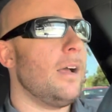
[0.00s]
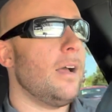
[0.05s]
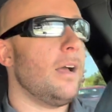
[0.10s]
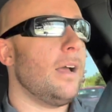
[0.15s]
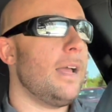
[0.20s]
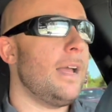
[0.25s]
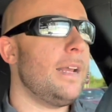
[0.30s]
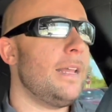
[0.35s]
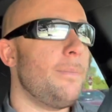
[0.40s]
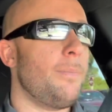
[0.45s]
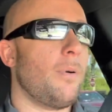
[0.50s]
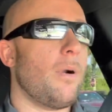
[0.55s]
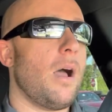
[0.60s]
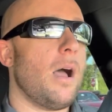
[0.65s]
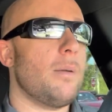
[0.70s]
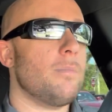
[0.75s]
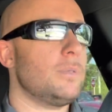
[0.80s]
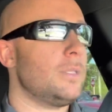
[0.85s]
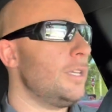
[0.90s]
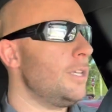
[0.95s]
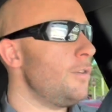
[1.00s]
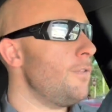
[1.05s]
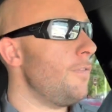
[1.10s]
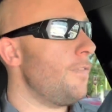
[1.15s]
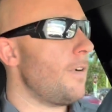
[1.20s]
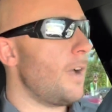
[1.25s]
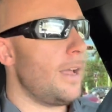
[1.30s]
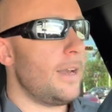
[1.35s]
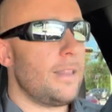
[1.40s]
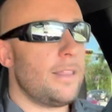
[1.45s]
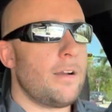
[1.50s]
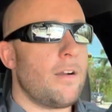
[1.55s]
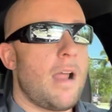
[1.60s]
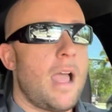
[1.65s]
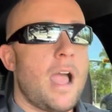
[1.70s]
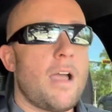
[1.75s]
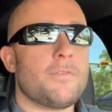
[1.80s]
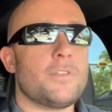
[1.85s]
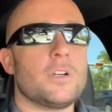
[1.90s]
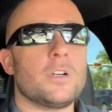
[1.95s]
Any problems that you find there
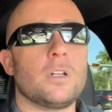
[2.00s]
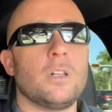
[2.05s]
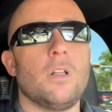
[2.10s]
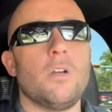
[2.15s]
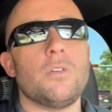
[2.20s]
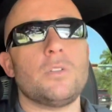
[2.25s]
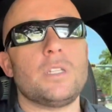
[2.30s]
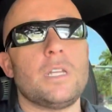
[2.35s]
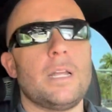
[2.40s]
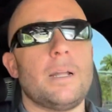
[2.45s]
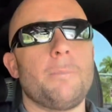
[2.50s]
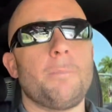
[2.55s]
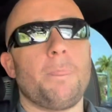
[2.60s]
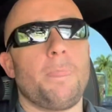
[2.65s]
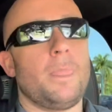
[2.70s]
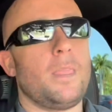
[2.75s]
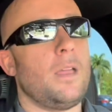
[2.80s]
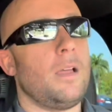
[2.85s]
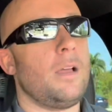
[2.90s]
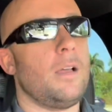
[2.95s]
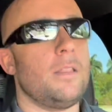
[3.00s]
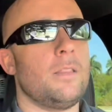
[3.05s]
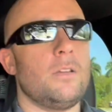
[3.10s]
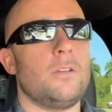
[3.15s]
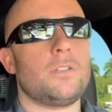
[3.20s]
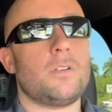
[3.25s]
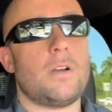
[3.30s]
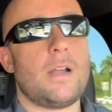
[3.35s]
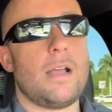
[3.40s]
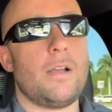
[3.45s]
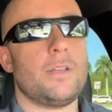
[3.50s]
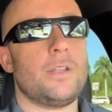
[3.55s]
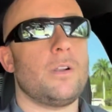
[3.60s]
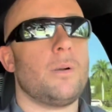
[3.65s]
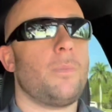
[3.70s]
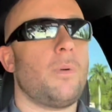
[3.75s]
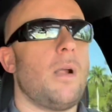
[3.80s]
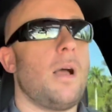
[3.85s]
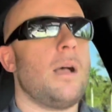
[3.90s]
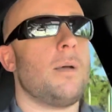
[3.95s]
after closing, those are now
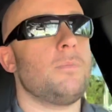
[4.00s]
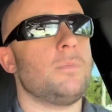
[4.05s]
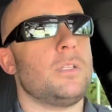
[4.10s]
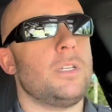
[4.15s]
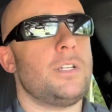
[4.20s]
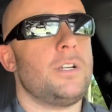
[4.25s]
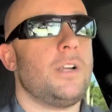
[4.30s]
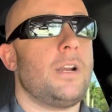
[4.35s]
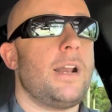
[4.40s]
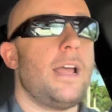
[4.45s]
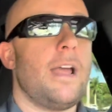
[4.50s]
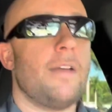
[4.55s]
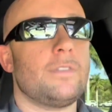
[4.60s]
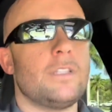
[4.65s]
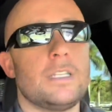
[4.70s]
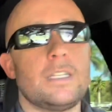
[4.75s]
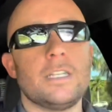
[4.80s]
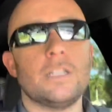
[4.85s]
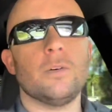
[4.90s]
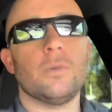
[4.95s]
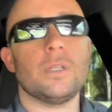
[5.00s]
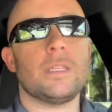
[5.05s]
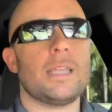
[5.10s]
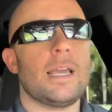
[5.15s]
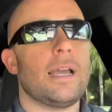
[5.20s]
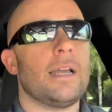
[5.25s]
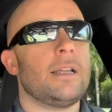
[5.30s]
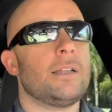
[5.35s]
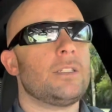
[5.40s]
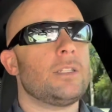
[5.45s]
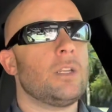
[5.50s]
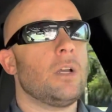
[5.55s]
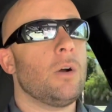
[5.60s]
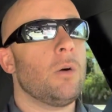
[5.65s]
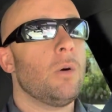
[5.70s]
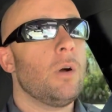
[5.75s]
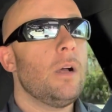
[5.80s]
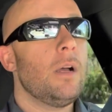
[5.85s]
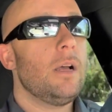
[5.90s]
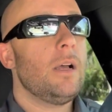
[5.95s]
your problems, and you're going to have to deal with that.
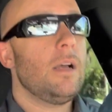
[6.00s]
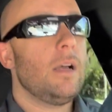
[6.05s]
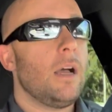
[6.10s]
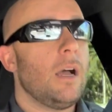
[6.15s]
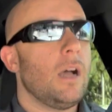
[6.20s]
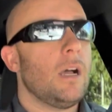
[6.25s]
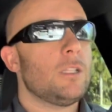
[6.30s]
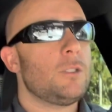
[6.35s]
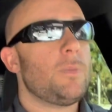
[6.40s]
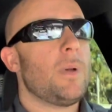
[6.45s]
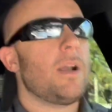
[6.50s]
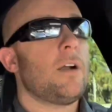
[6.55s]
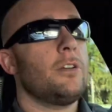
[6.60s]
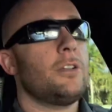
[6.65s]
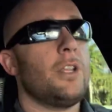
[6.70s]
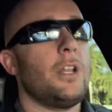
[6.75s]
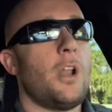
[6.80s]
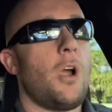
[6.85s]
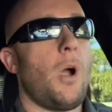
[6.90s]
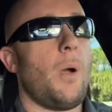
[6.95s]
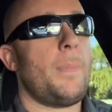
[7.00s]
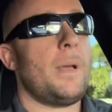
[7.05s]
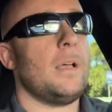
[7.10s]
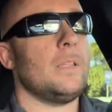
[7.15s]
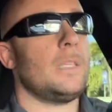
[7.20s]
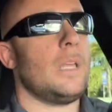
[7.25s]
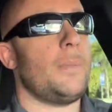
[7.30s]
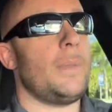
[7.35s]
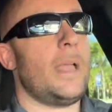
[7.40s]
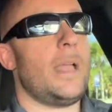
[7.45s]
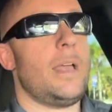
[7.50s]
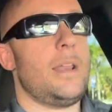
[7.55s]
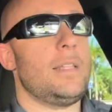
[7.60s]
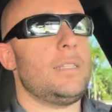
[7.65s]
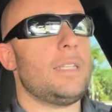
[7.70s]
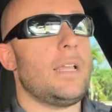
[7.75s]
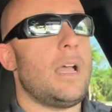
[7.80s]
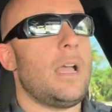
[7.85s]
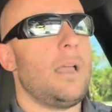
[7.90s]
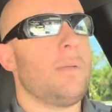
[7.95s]
So it's better to know about them ahead
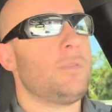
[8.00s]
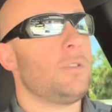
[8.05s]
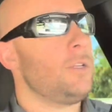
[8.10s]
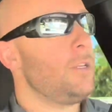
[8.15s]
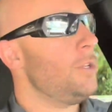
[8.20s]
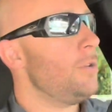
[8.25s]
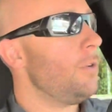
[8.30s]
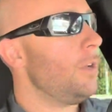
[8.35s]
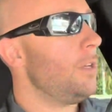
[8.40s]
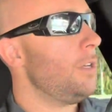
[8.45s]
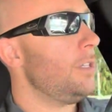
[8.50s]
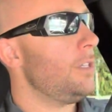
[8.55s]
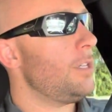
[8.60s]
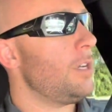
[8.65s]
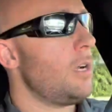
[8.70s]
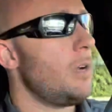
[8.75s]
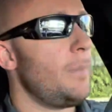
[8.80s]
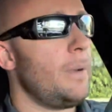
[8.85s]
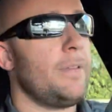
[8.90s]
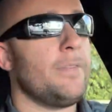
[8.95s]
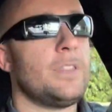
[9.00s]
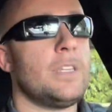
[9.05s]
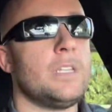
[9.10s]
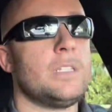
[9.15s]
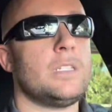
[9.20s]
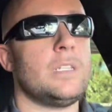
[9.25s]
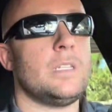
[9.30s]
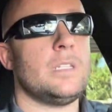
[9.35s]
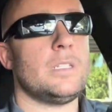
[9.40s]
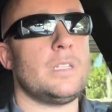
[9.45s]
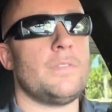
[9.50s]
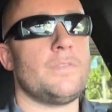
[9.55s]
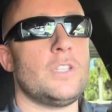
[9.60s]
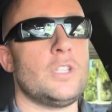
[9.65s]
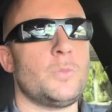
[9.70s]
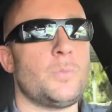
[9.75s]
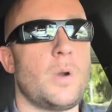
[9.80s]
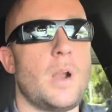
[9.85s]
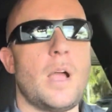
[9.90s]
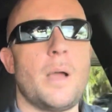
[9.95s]
of time so you can determine if
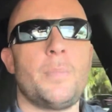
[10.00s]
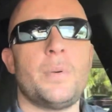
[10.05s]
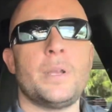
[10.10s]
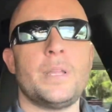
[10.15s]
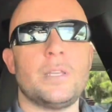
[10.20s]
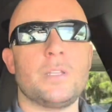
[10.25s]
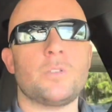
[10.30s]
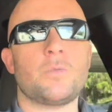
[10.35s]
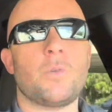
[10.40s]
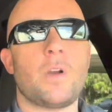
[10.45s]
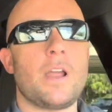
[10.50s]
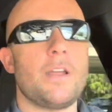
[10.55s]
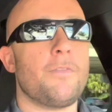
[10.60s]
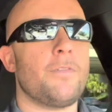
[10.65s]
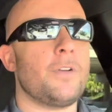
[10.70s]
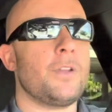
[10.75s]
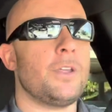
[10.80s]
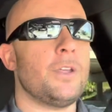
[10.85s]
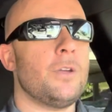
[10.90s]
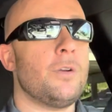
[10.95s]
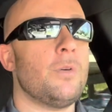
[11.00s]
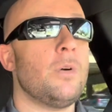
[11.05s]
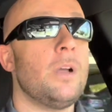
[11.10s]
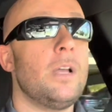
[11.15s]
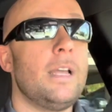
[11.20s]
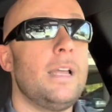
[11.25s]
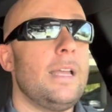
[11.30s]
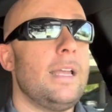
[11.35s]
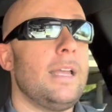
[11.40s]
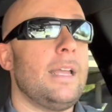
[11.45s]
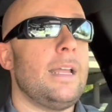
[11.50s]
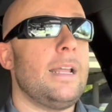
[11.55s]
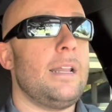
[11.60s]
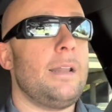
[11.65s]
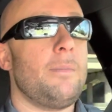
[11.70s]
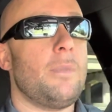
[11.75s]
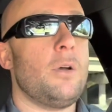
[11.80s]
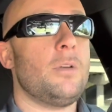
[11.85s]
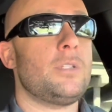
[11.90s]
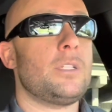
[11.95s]
this property is right for you. And
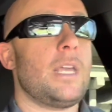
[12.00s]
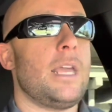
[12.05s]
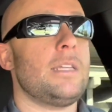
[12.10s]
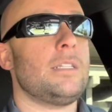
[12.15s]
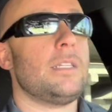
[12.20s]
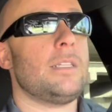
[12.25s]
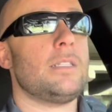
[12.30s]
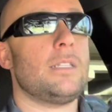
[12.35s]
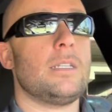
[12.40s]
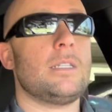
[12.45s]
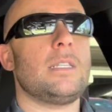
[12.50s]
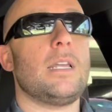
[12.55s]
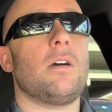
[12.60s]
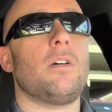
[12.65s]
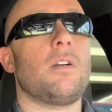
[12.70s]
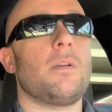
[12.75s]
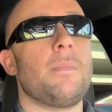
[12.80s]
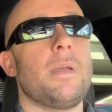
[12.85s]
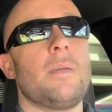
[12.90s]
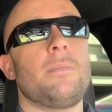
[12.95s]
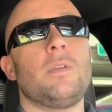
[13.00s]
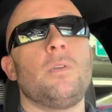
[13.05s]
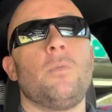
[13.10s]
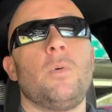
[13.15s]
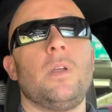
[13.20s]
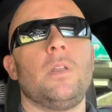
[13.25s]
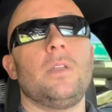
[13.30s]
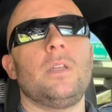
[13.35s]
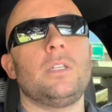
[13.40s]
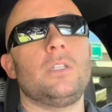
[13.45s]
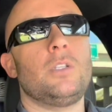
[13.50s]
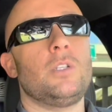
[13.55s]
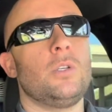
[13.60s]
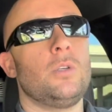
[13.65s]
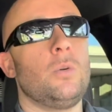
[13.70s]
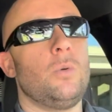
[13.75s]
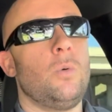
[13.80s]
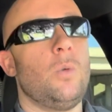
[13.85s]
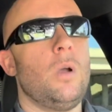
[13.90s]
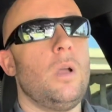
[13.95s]
in most cases, the seller may be willing
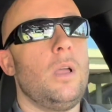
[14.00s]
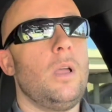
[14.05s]
to